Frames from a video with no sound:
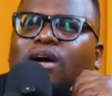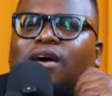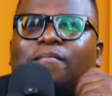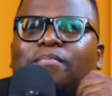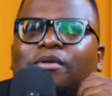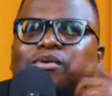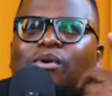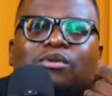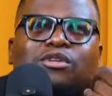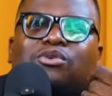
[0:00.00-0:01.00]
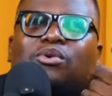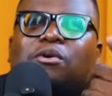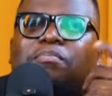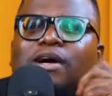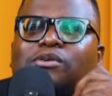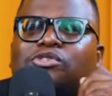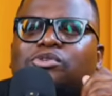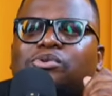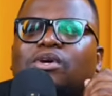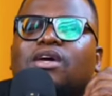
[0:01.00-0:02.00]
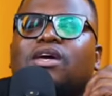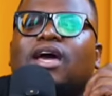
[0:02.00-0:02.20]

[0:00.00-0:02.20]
They'll always talk about you.